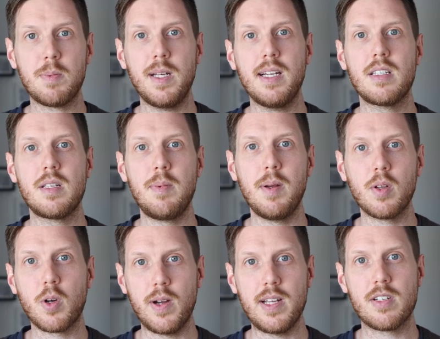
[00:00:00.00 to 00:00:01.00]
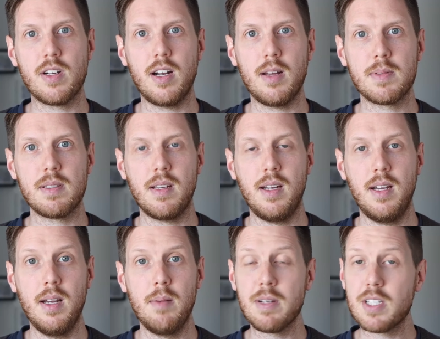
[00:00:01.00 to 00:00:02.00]
plans to be able to create startups.
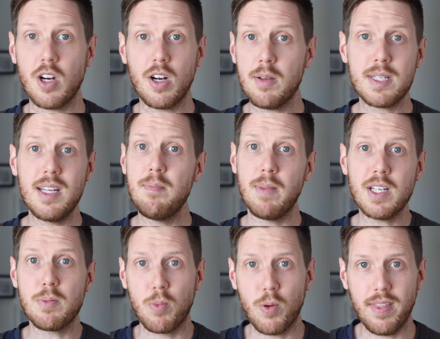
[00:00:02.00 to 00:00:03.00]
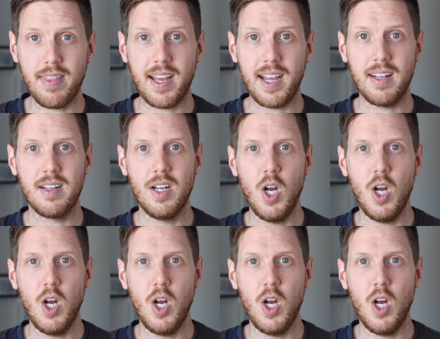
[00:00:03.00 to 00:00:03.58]
But startups need much more than that.